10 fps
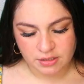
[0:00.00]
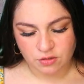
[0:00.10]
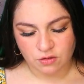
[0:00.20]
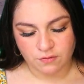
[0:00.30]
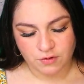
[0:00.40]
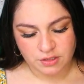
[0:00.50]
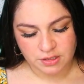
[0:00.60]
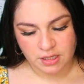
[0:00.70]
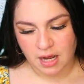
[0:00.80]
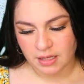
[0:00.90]
So the first
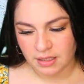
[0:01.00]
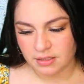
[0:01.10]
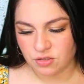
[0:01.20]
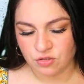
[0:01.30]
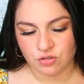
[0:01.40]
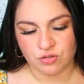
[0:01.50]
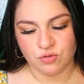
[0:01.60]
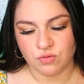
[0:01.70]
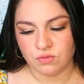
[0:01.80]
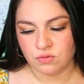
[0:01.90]
thing I like to
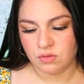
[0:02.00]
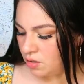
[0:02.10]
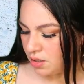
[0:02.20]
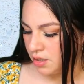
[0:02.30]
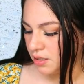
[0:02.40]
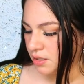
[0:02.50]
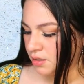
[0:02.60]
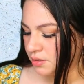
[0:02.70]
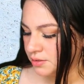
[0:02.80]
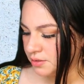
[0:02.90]
do
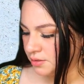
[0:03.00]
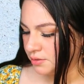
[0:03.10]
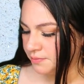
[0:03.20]
is